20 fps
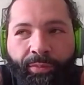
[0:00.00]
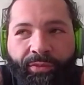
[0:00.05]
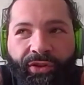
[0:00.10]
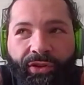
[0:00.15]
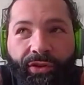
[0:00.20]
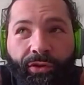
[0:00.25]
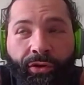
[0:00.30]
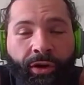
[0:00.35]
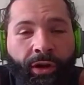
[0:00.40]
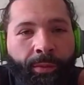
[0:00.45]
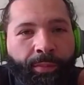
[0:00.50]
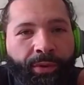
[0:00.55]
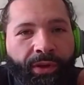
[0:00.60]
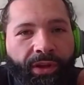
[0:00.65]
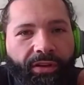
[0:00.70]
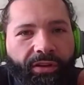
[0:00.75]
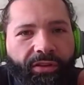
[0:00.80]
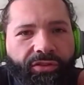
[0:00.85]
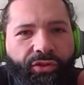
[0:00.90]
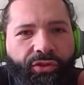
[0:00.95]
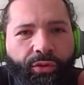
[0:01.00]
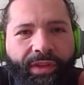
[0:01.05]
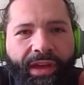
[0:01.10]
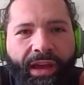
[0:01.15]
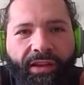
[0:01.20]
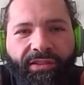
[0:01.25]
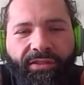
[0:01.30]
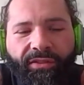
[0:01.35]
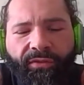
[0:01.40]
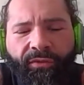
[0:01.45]
to Europe in
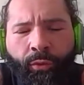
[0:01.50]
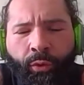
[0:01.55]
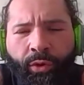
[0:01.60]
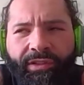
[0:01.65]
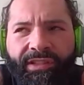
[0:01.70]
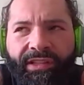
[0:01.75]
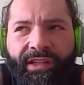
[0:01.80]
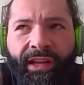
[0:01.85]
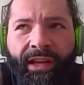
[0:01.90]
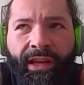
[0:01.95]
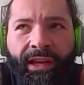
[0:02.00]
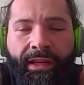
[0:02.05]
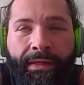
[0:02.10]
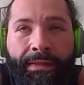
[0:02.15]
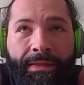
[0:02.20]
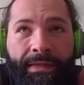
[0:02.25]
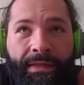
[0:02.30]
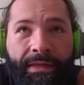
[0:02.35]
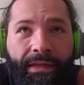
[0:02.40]
2014,